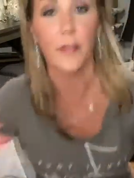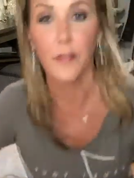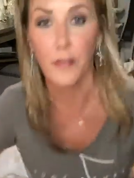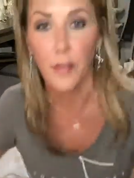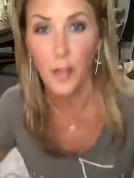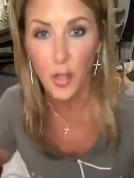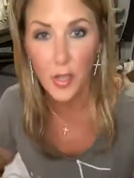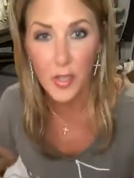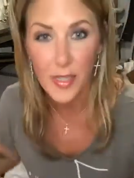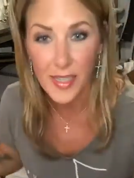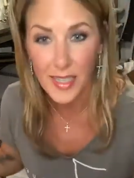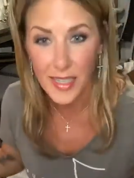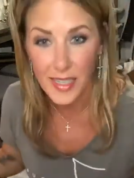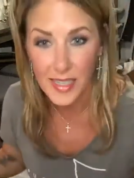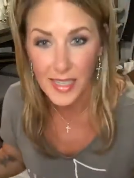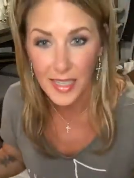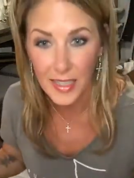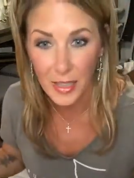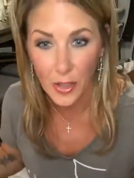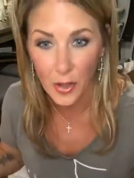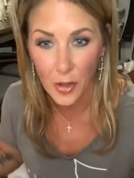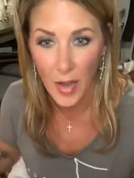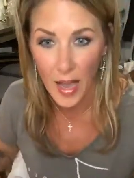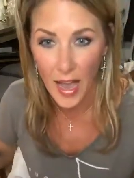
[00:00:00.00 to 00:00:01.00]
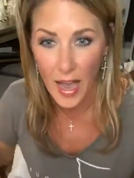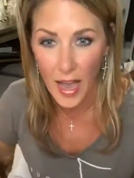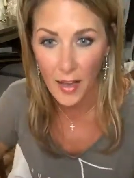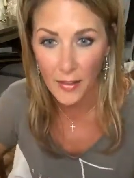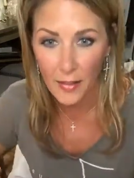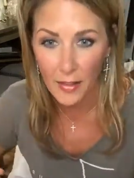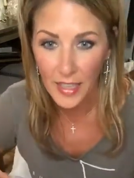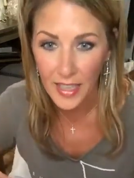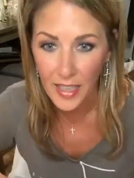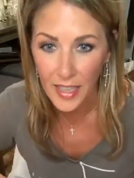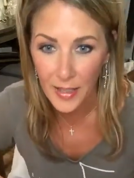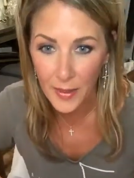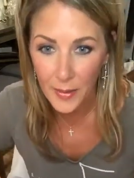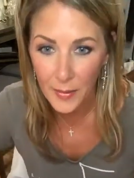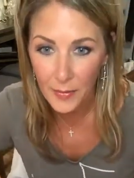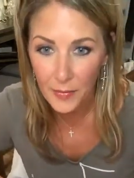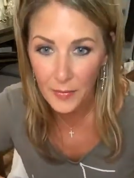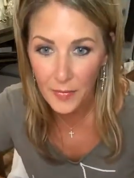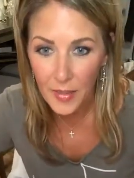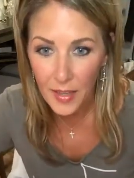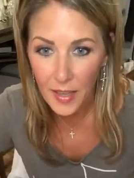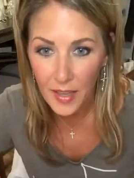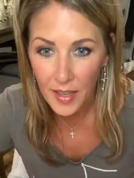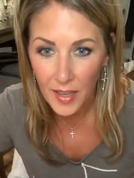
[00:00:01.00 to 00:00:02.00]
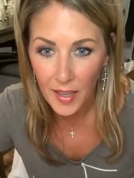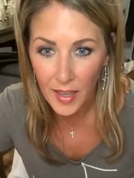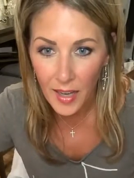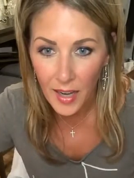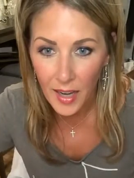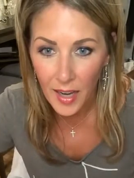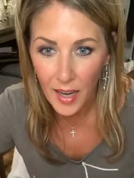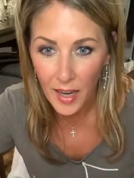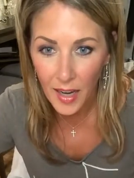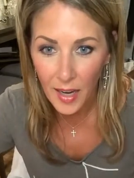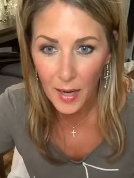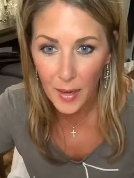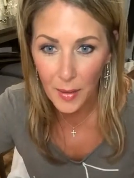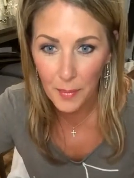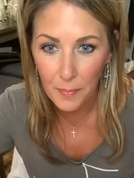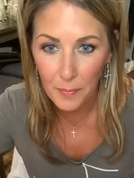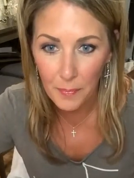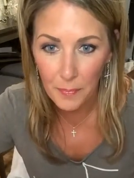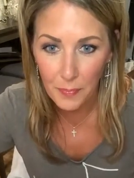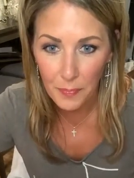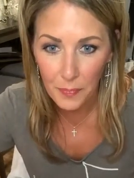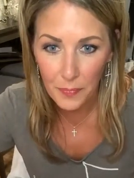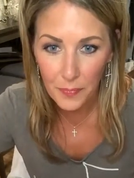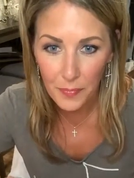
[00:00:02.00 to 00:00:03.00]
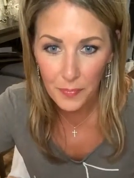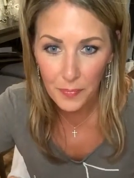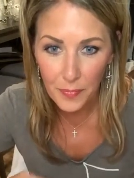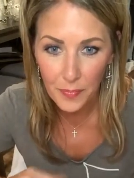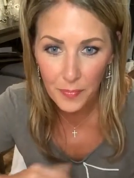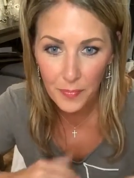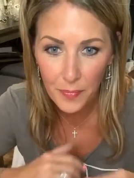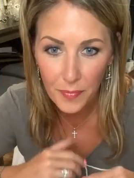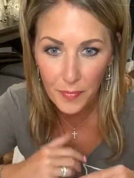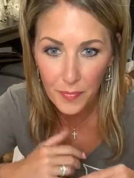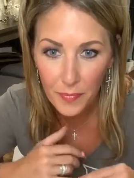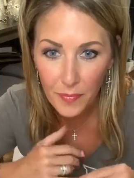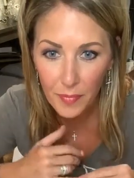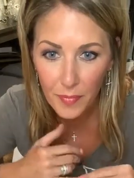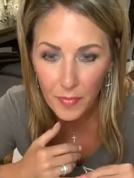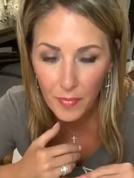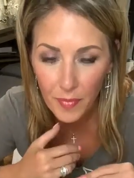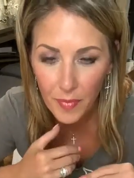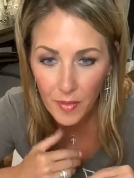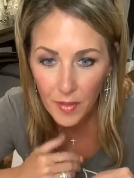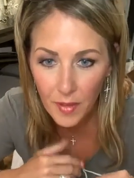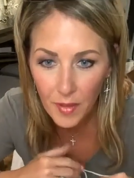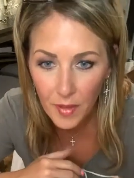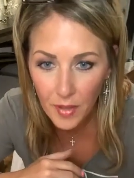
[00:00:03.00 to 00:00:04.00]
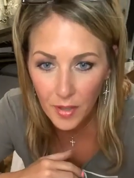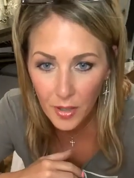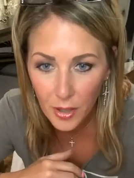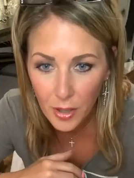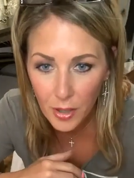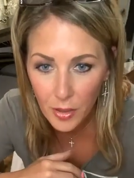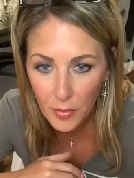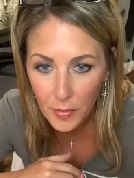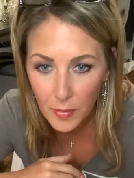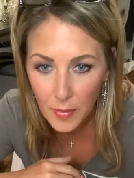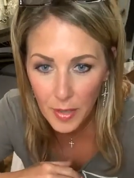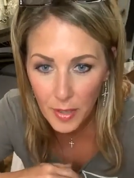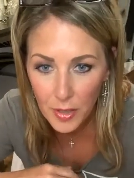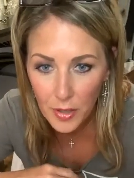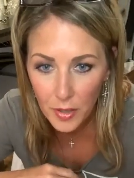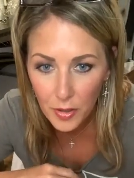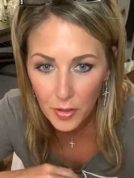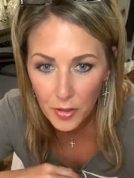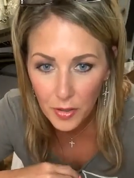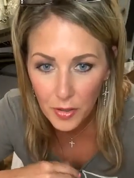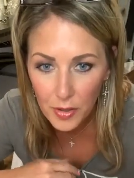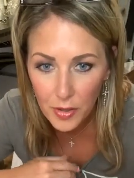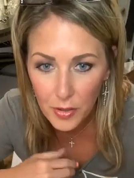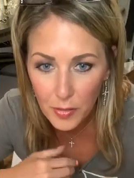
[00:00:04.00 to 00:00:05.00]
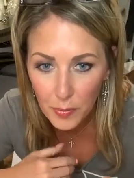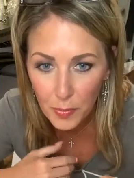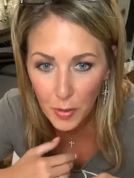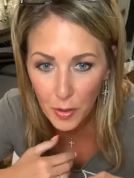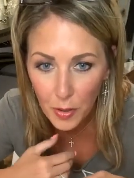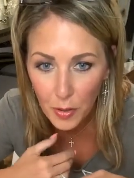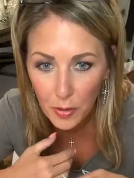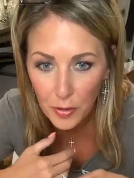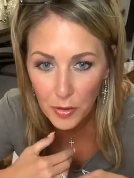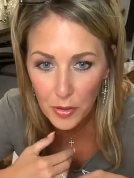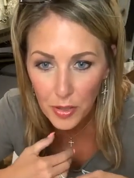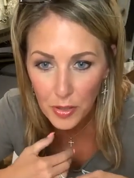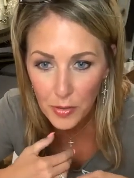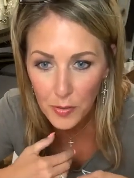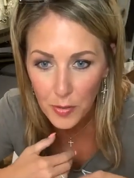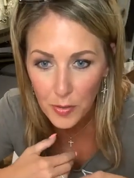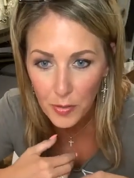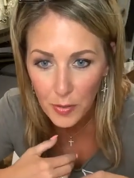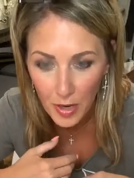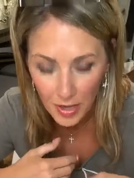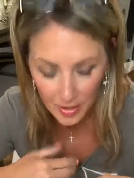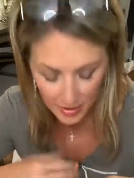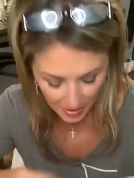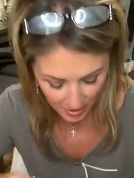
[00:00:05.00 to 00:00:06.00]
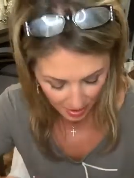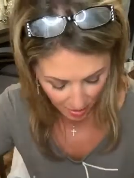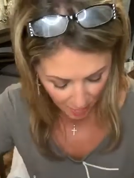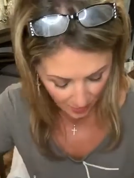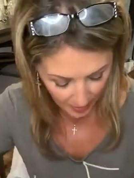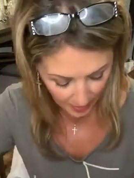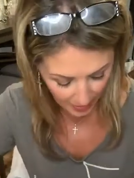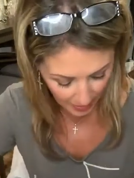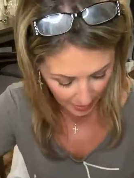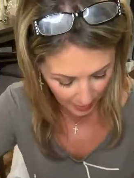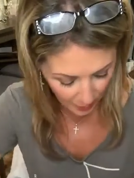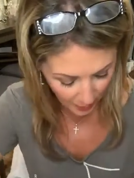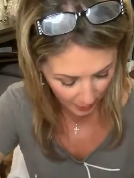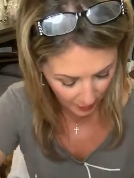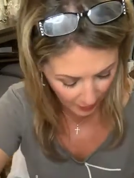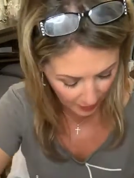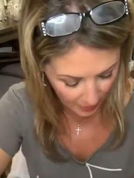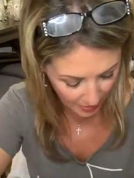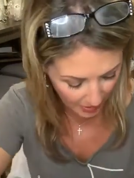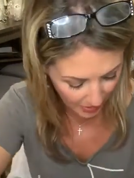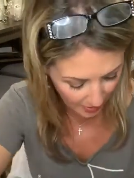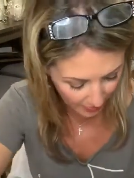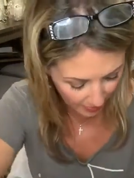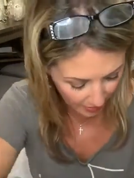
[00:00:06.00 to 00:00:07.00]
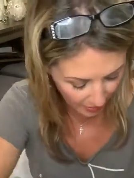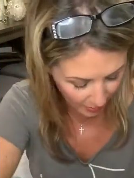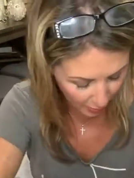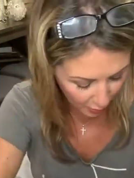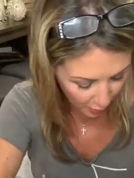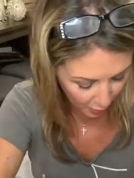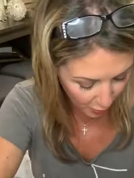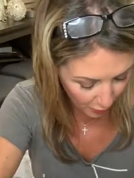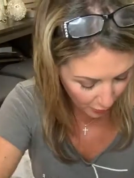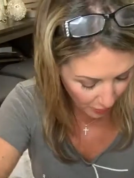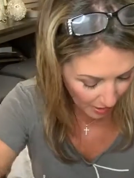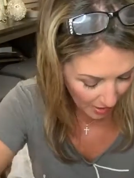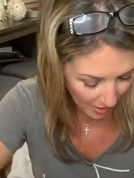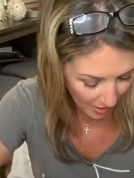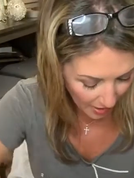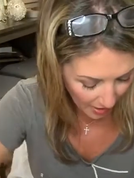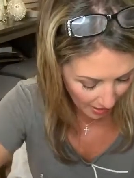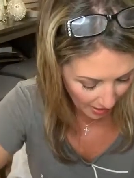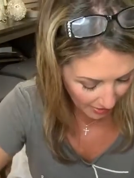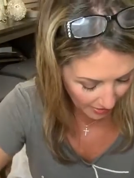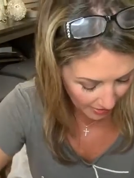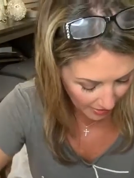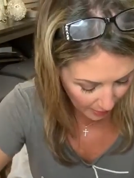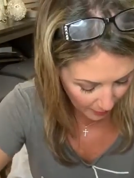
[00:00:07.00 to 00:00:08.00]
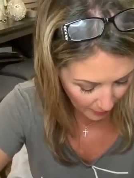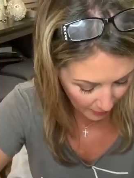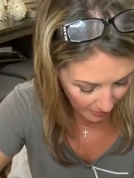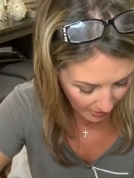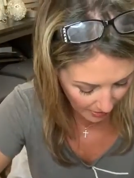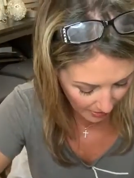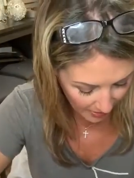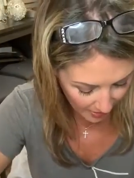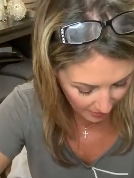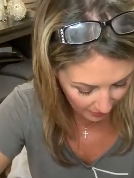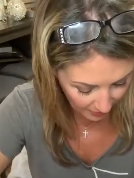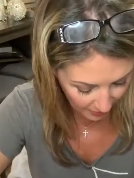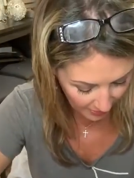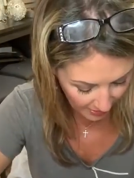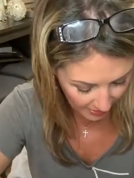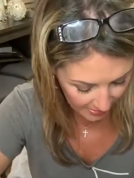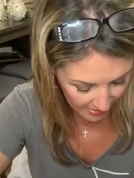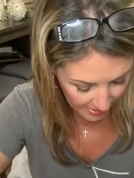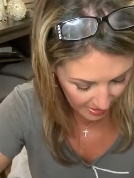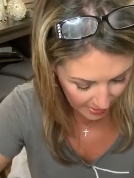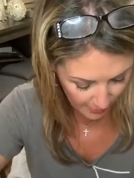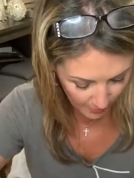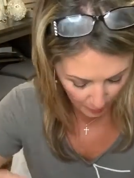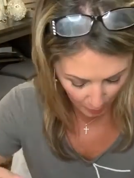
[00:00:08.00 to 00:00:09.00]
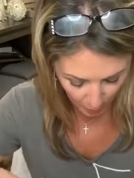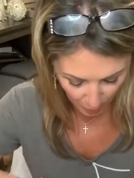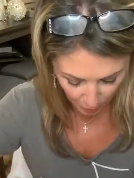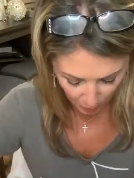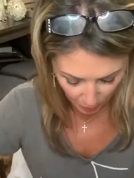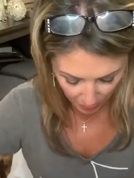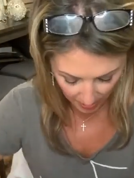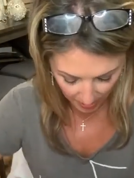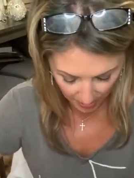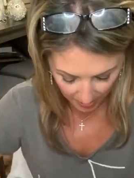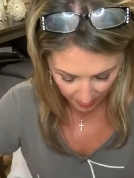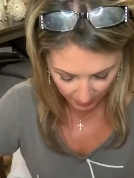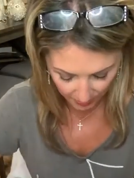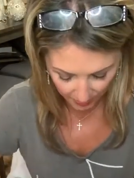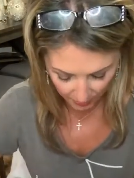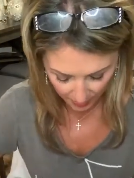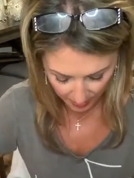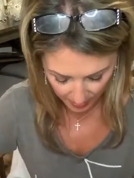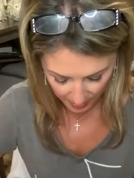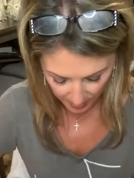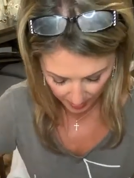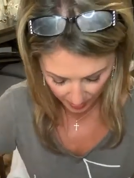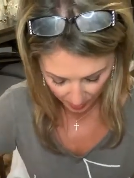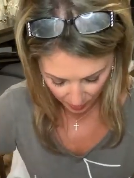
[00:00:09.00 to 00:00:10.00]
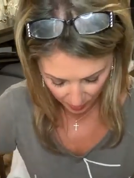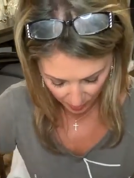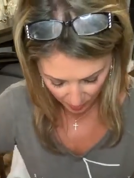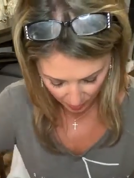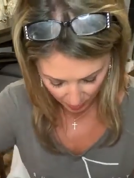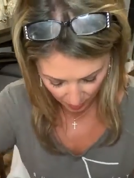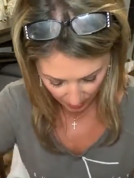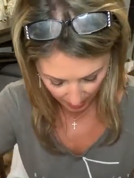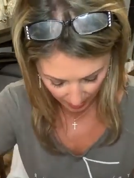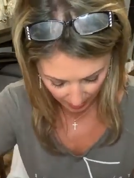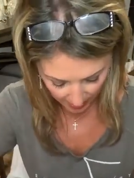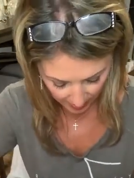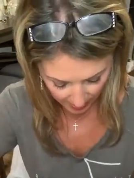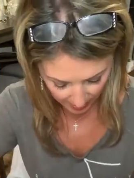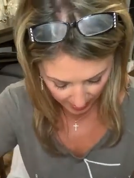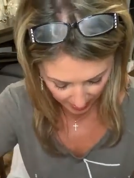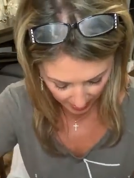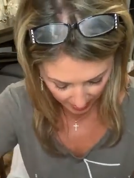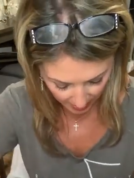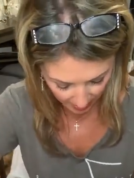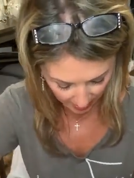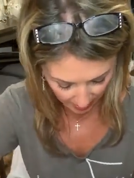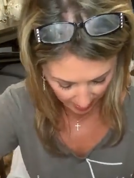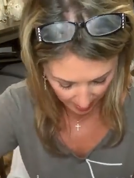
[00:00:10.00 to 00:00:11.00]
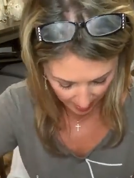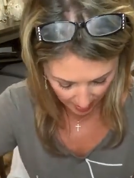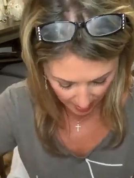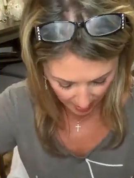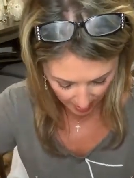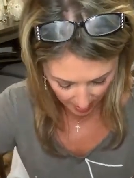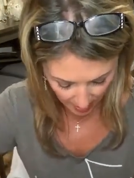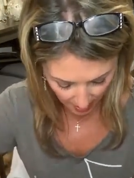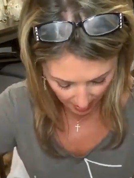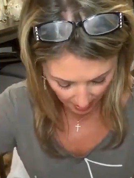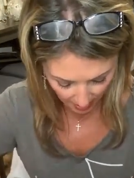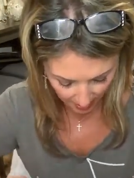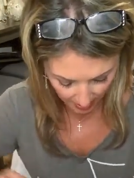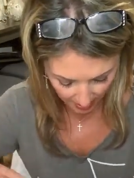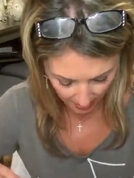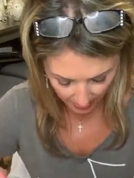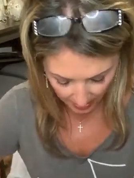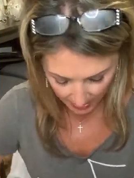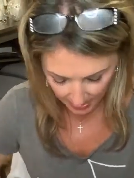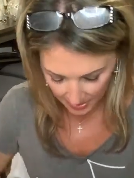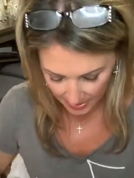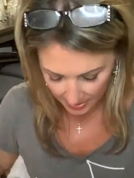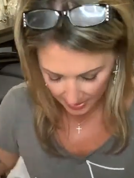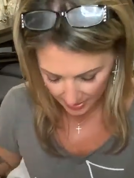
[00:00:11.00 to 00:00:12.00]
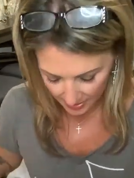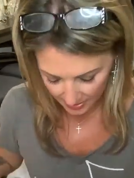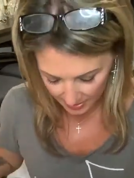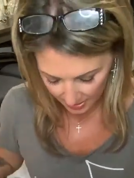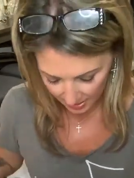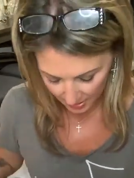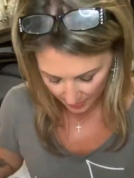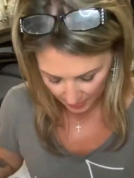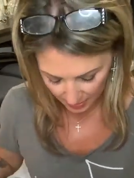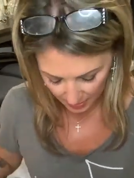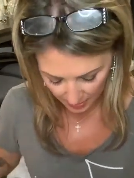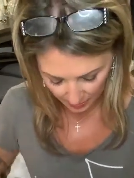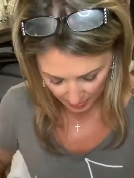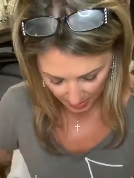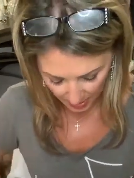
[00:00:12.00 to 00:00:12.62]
first and it's a little heavy. Um, could you imagine all your sparkle chicks with crowns on? Oh my god, we would have a hoot. I think we need to have like a sparkle conference though, don't you guys think? I think I need to set up some